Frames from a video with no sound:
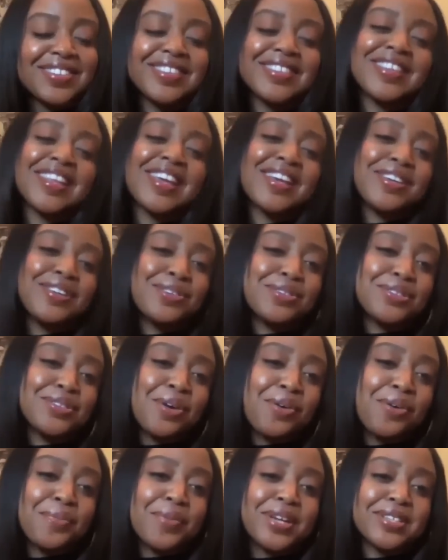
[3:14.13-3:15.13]
Quinta
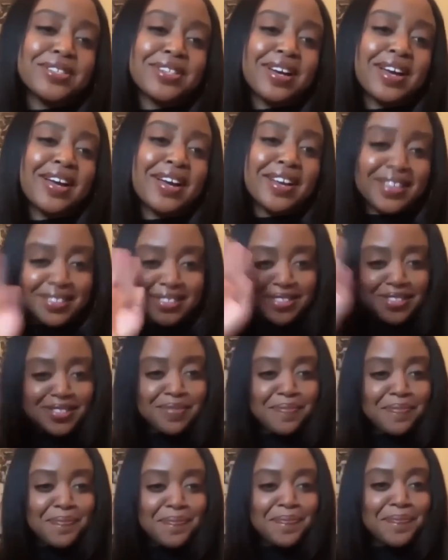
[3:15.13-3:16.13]
Brunson, everybody.
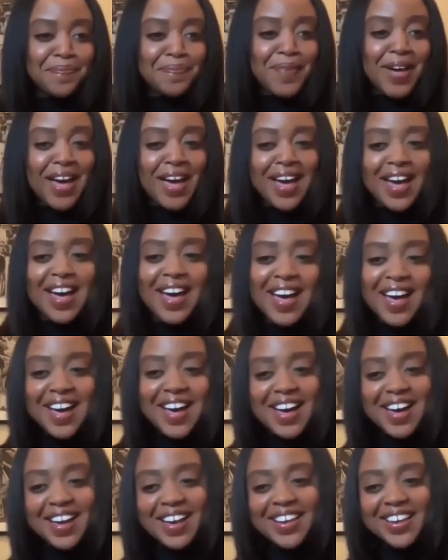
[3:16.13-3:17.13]
Bye.